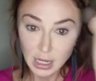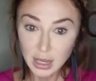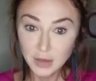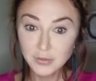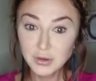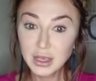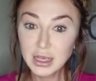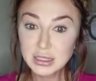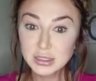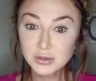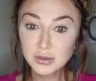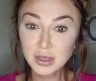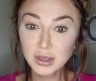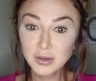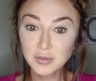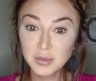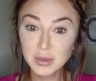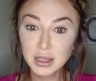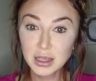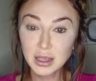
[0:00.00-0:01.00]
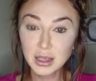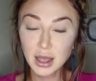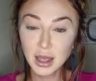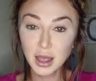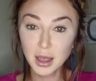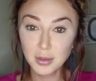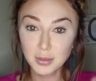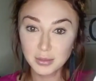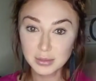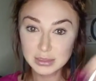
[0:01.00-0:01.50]
If you guys will give me
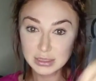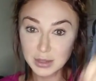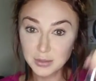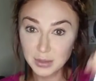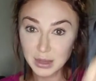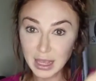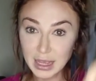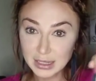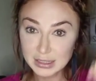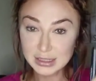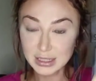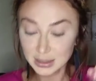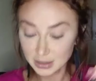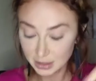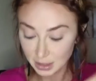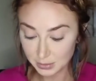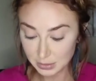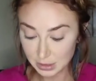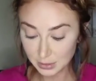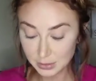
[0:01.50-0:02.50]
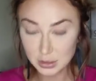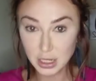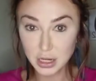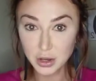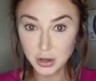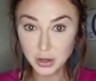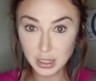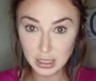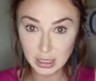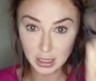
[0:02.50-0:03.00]
some likes and thumbs up so I
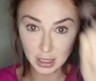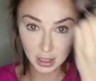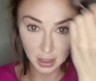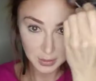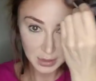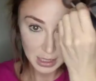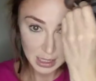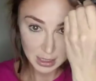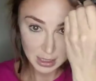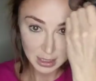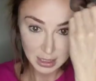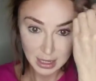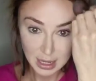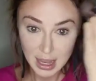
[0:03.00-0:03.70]
know you can hear me.